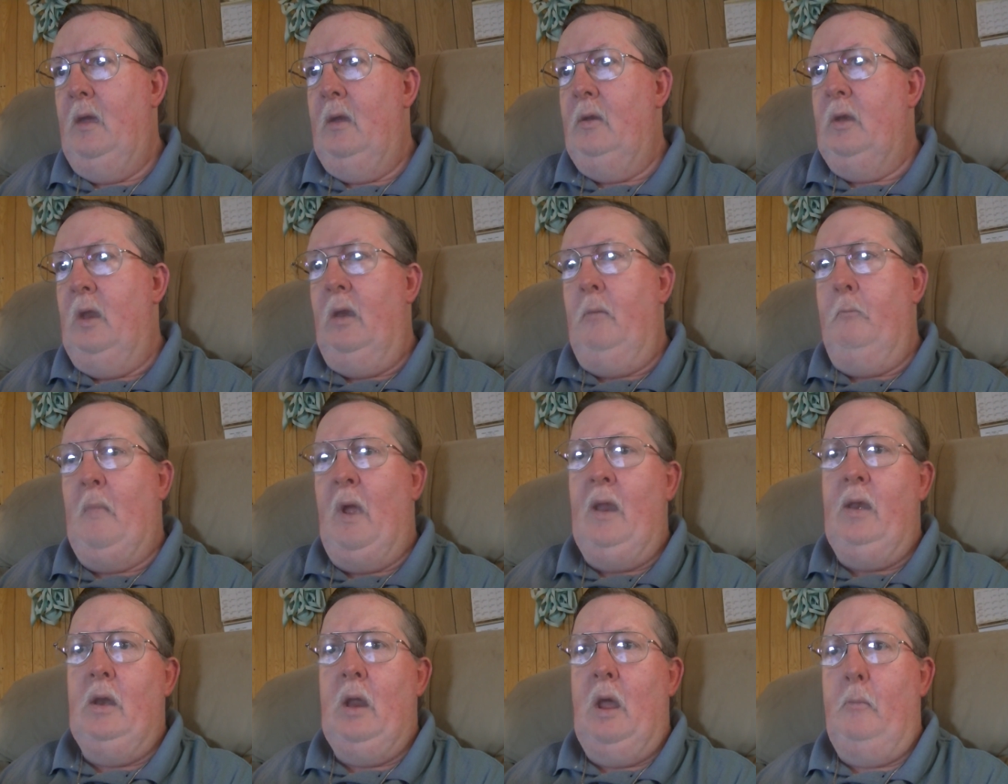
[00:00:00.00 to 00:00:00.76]
They
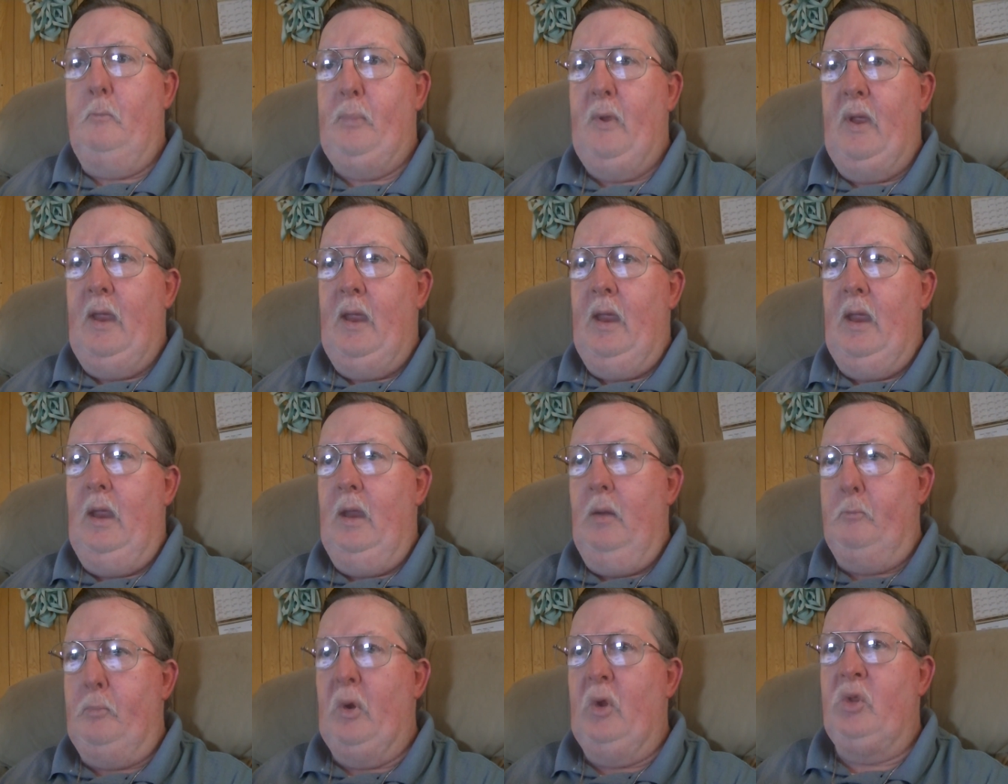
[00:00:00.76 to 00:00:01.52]
might not
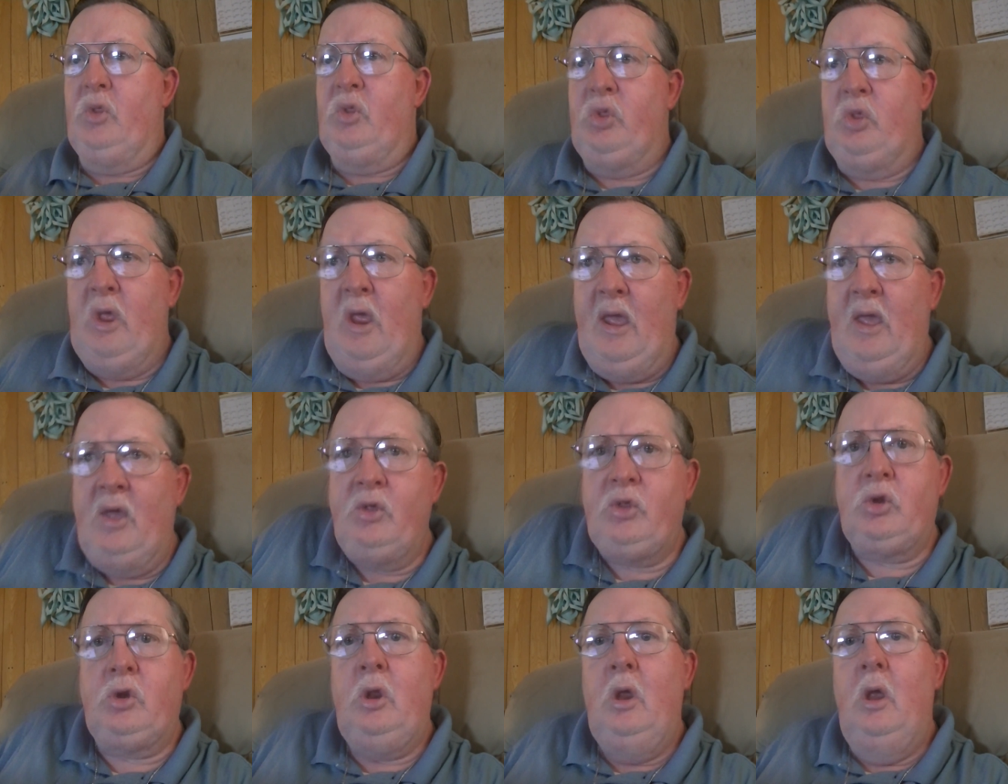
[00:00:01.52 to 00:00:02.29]
be
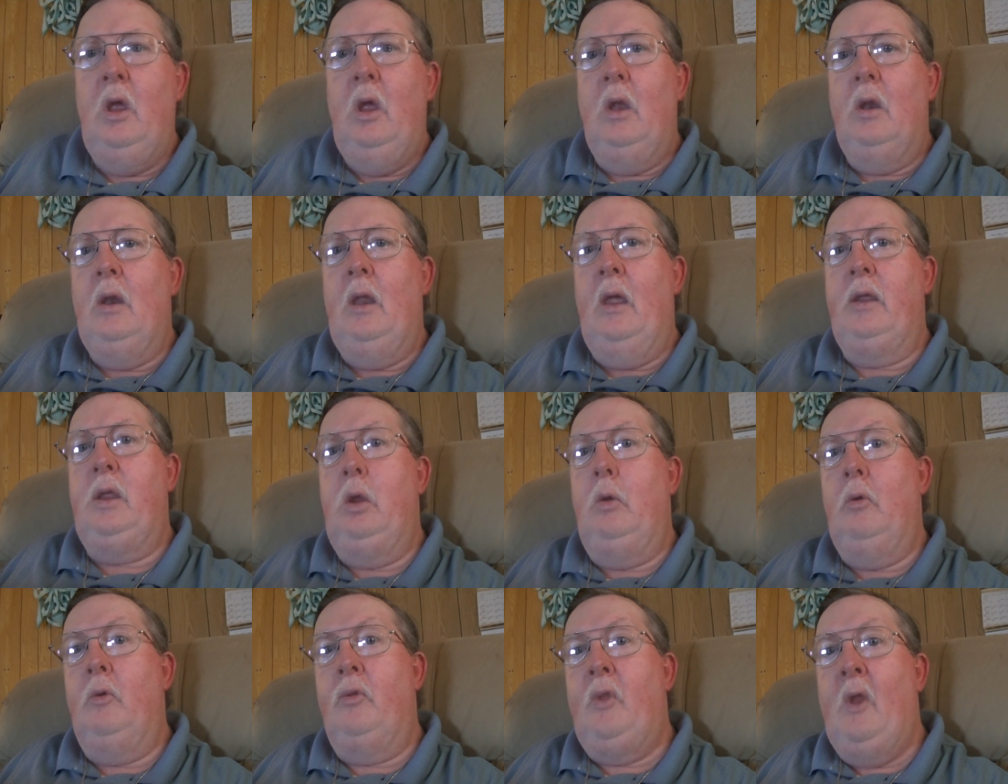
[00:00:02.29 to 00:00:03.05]
possessed like
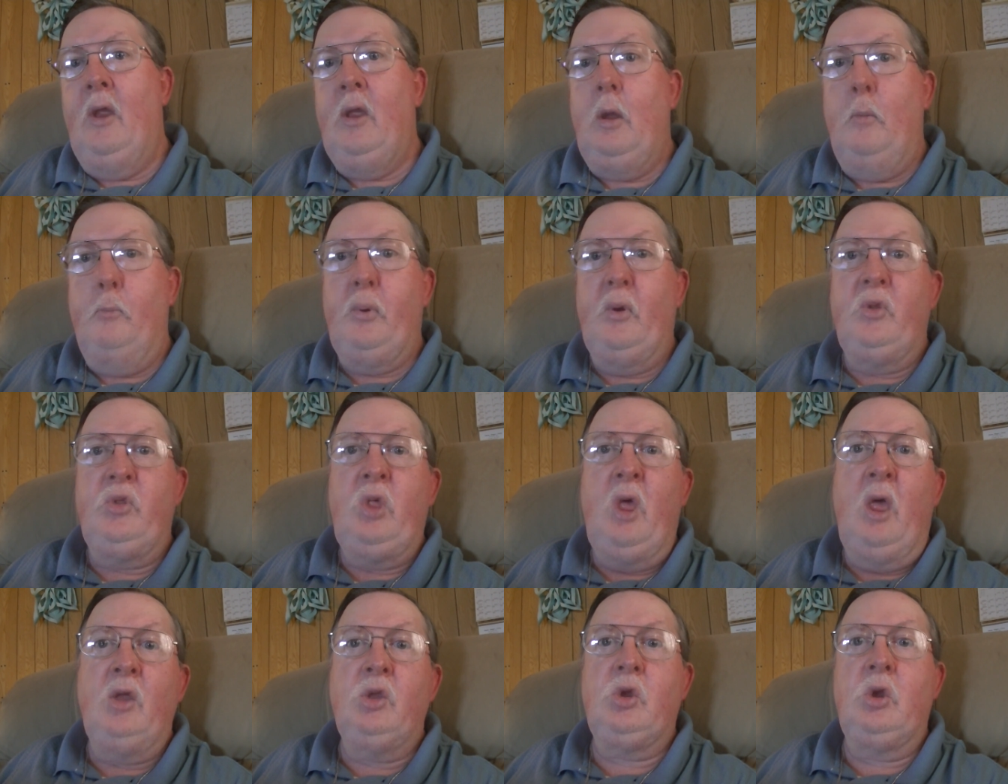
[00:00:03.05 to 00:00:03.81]
you would think a
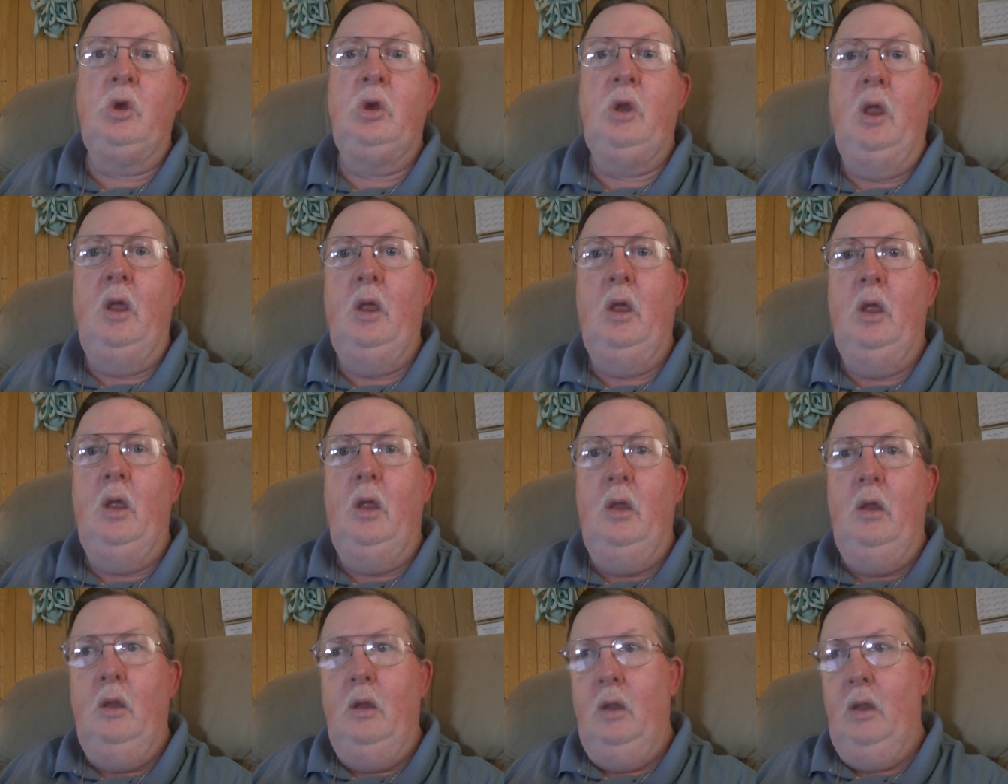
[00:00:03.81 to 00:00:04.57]
possession
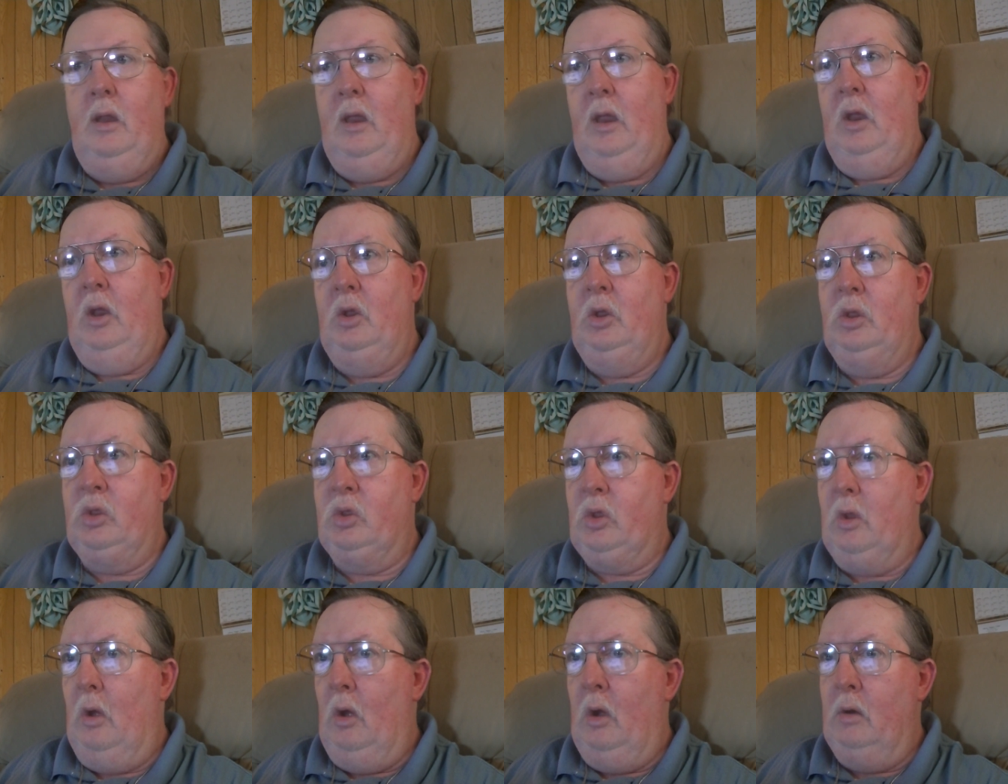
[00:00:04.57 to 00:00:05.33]

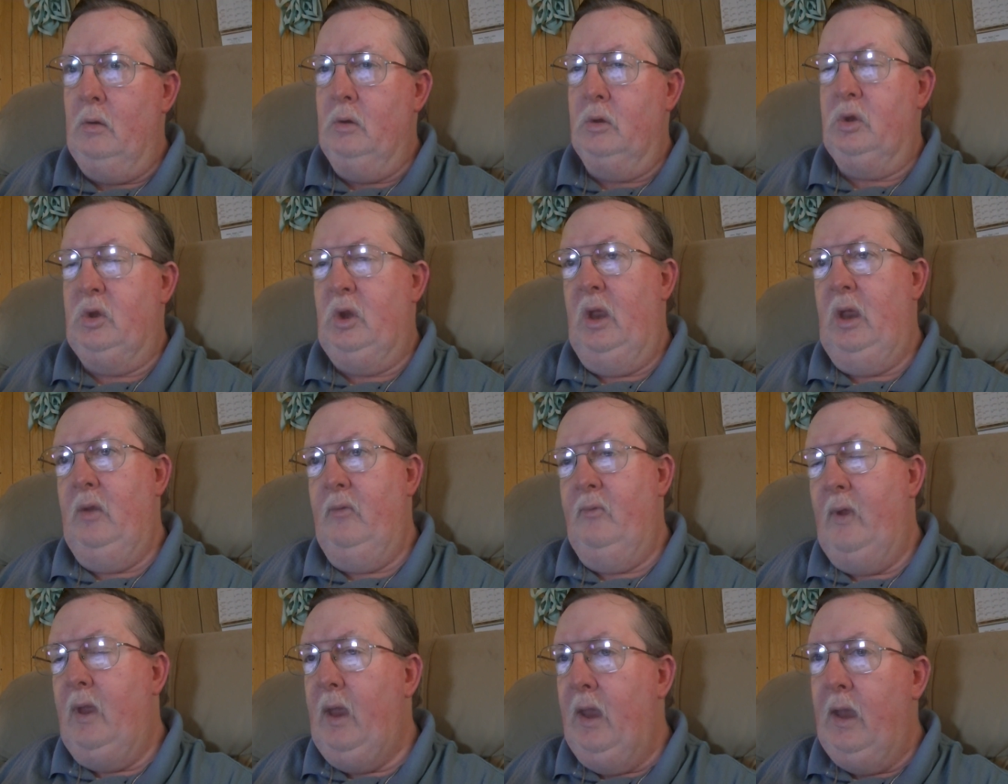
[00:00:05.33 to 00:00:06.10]
is on T
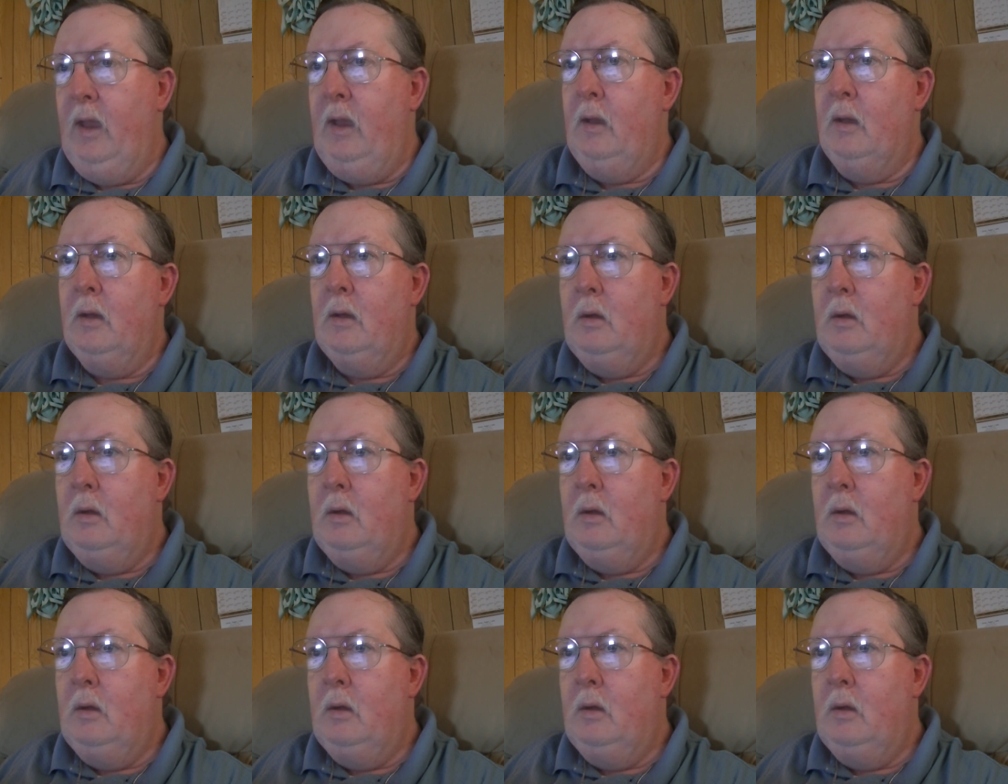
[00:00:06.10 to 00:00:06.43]
V,